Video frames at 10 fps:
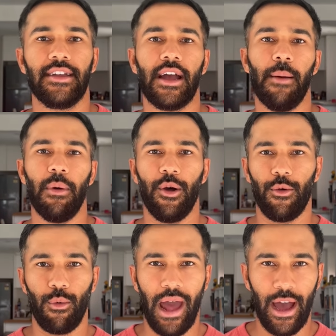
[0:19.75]
come
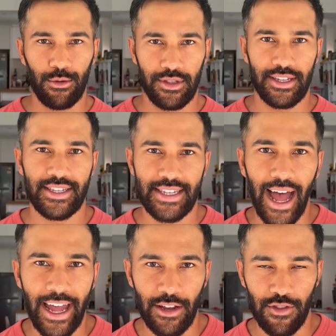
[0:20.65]
around the
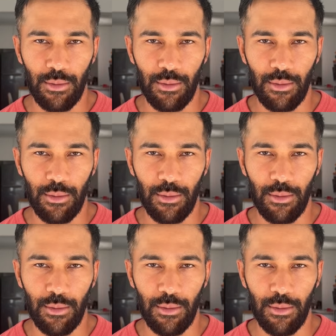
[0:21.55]
side of the